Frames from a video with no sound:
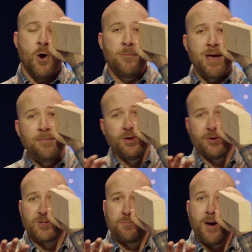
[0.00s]
Or maybe you're
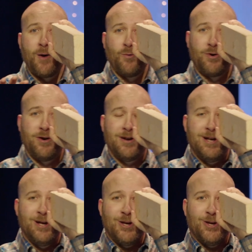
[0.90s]
in a spot where
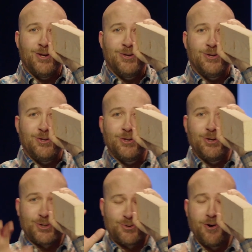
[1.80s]

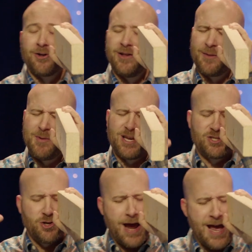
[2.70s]
you're struggling because you're